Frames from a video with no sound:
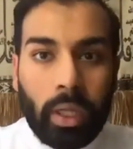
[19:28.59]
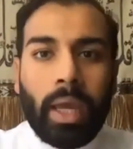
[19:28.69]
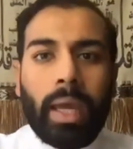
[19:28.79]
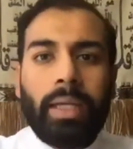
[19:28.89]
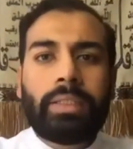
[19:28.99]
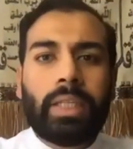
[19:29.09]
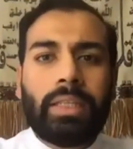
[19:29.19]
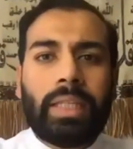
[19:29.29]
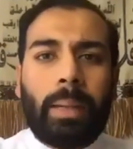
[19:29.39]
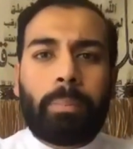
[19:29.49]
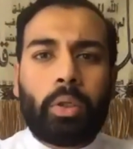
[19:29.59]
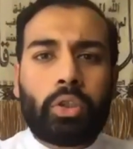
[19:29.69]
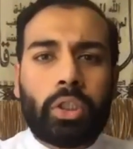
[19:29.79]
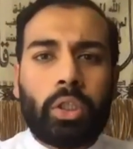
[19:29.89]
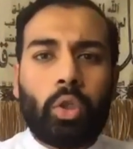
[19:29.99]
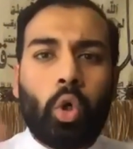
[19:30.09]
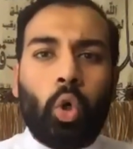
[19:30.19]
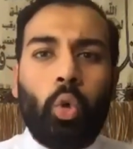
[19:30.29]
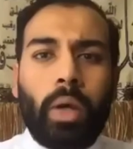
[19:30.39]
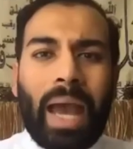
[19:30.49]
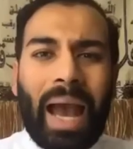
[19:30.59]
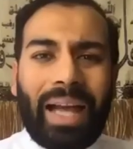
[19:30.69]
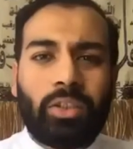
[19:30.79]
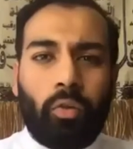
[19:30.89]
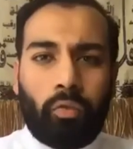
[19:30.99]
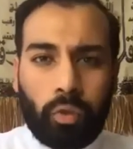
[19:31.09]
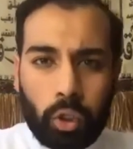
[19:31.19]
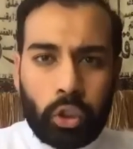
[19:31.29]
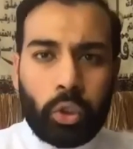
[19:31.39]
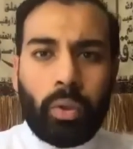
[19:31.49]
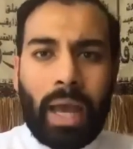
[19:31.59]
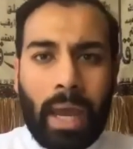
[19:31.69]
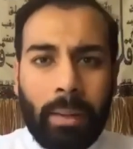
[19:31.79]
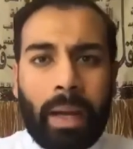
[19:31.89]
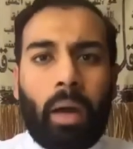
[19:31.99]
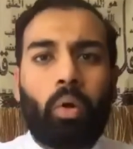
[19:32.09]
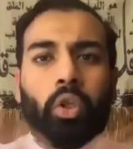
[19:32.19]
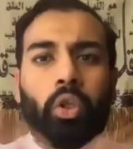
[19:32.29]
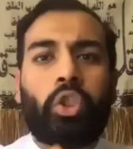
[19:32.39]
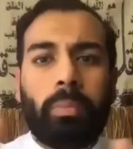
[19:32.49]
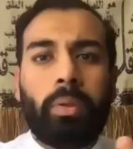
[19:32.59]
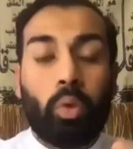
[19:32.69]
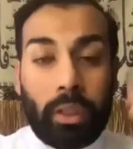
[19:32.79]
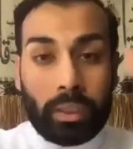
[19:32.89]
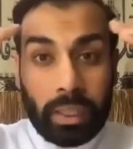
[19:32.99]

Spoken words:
And he said that person who has virtue and power should be ruling.